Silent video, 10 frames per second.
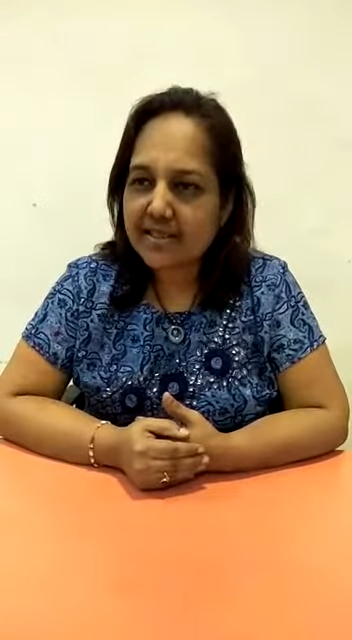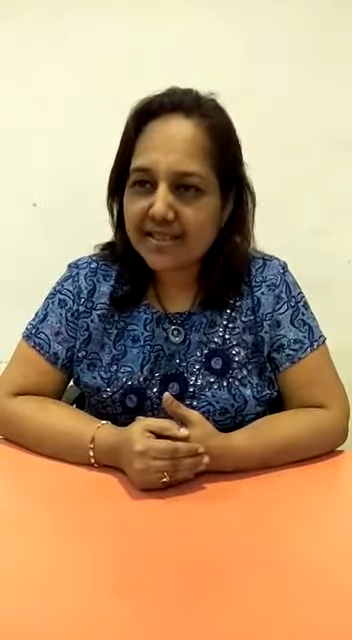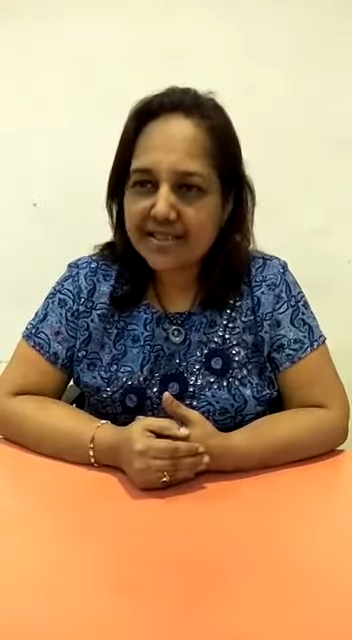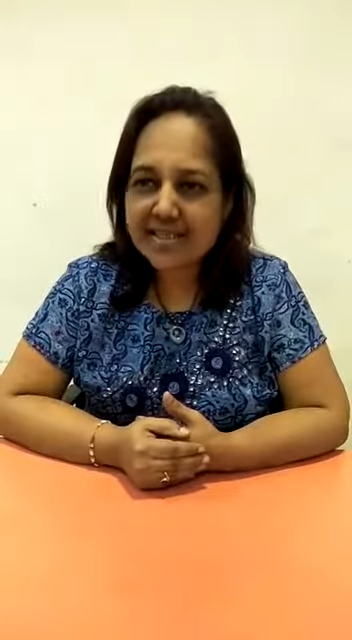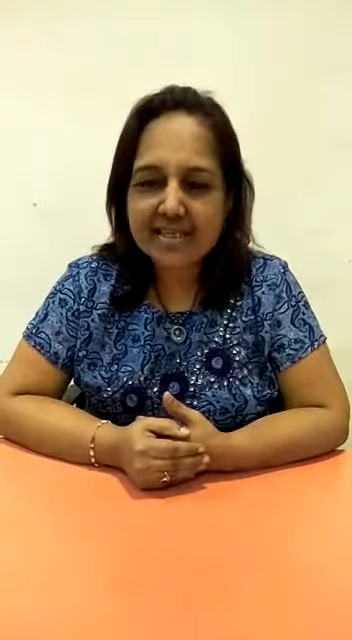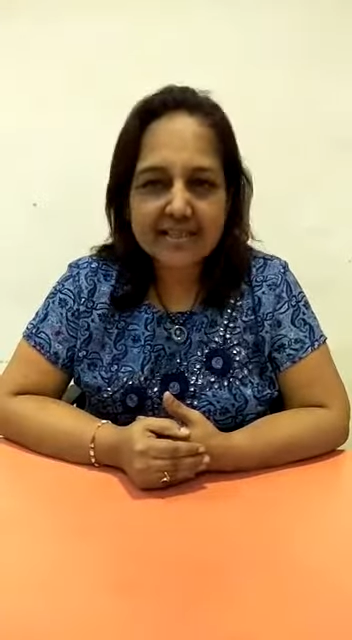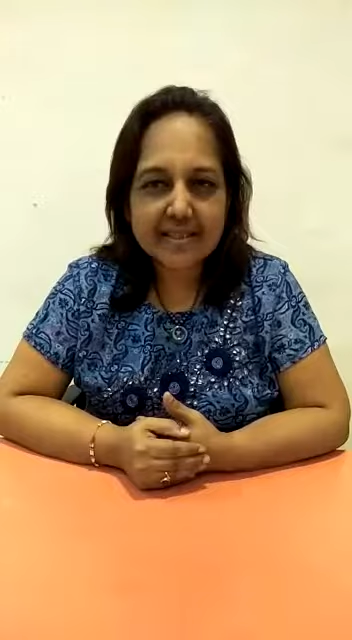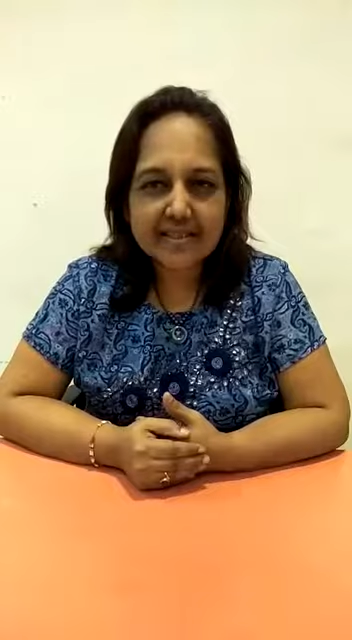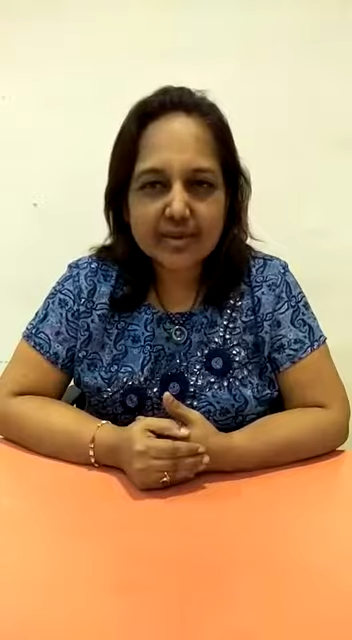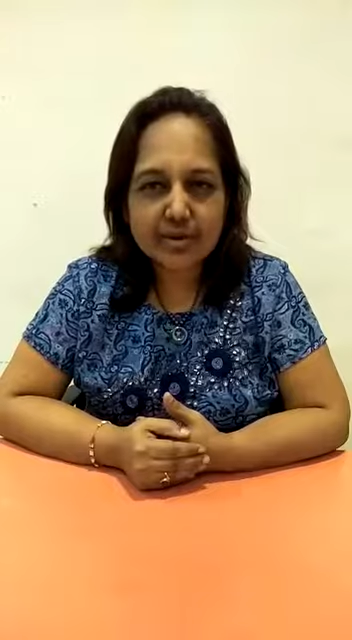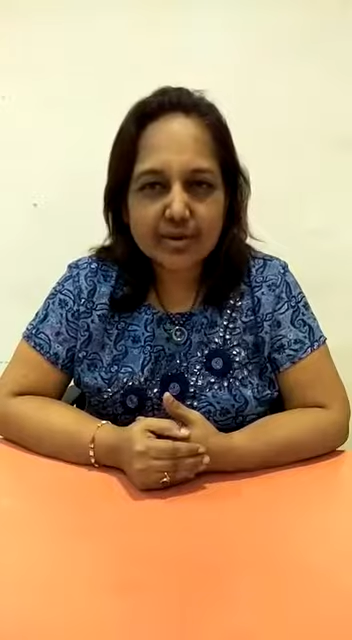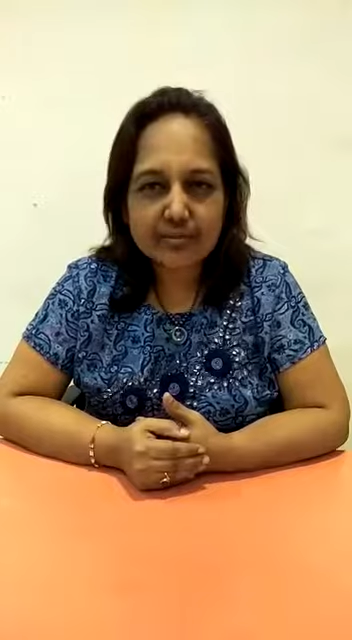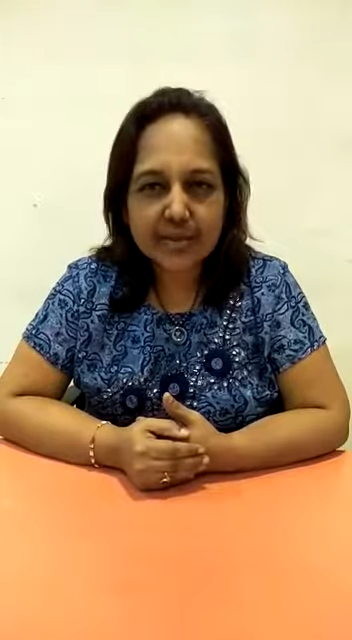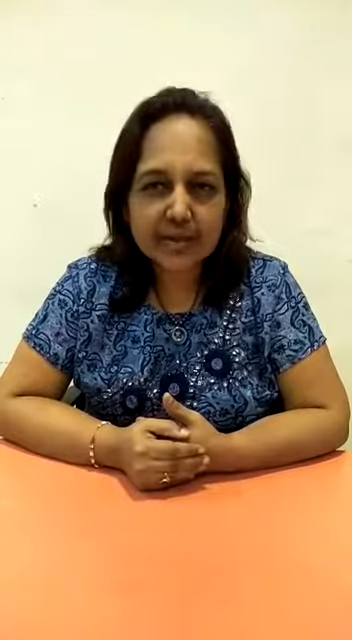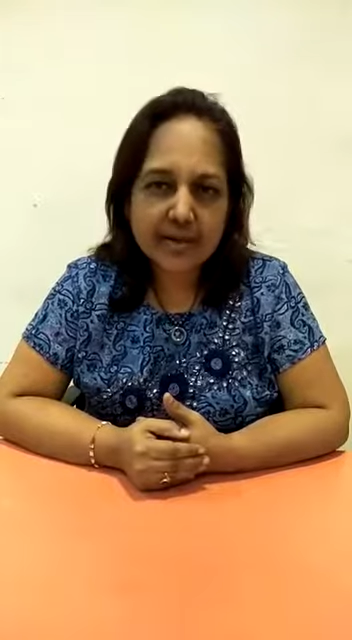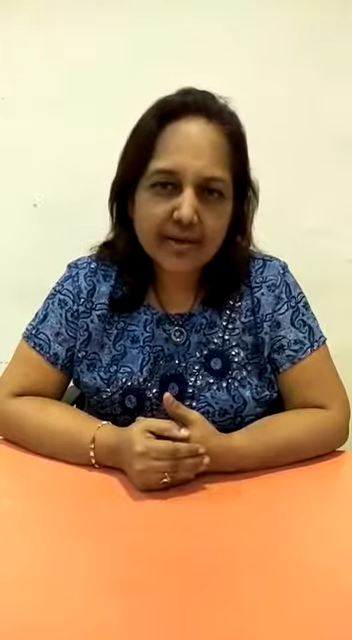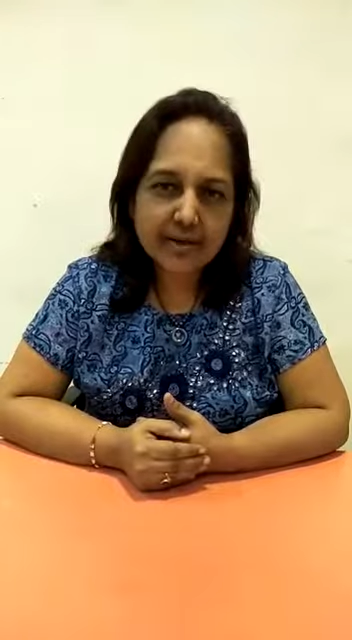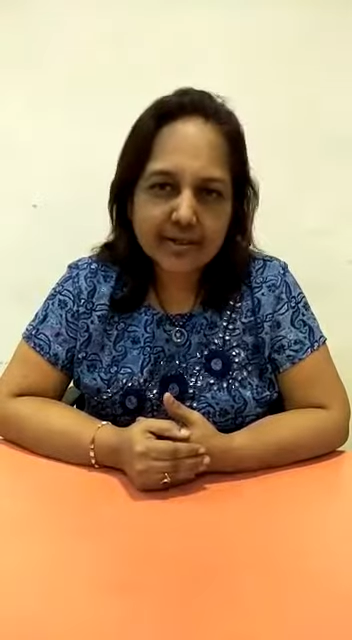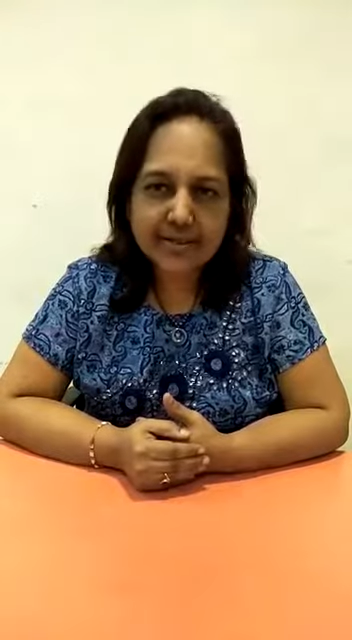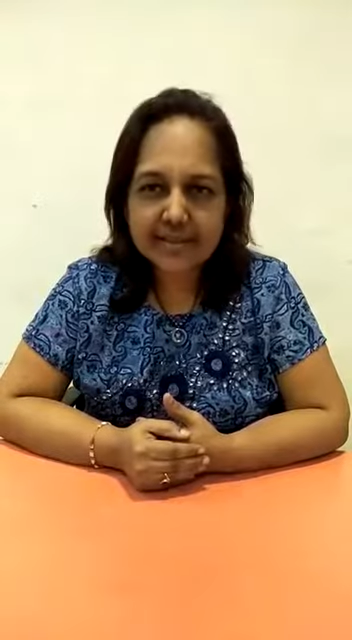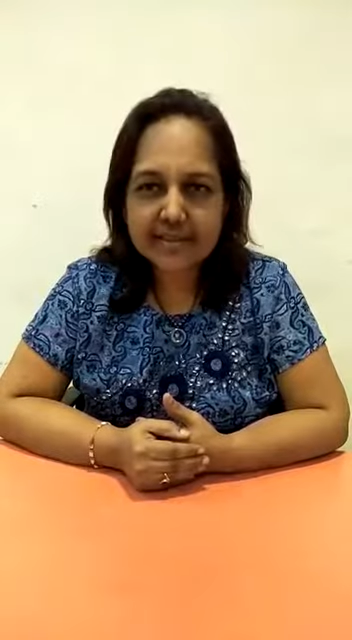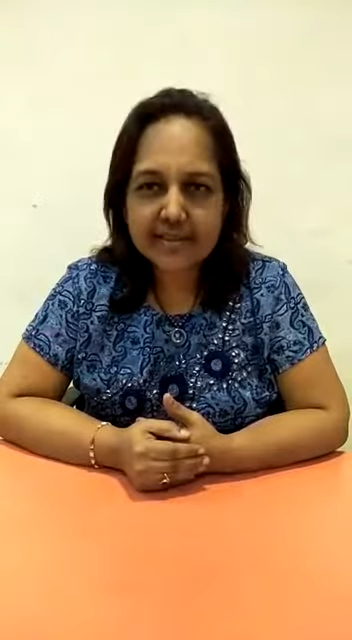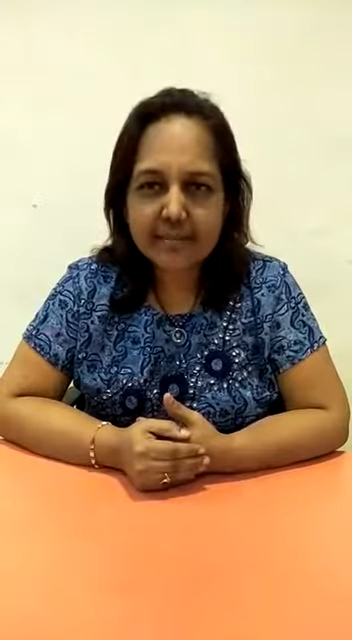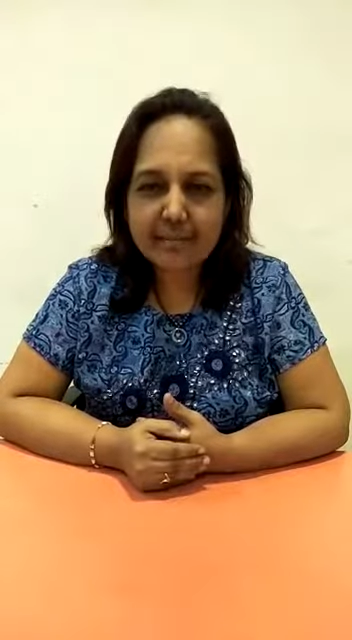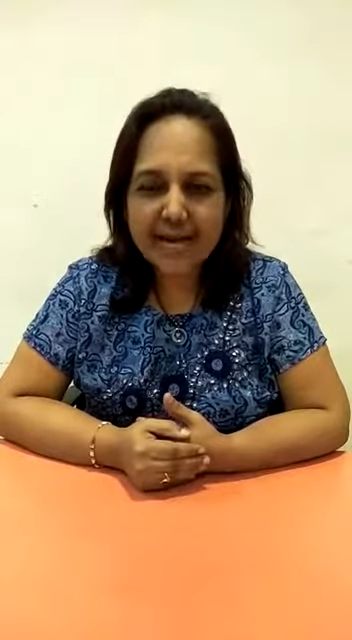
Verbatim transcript: succeed in solving or getting the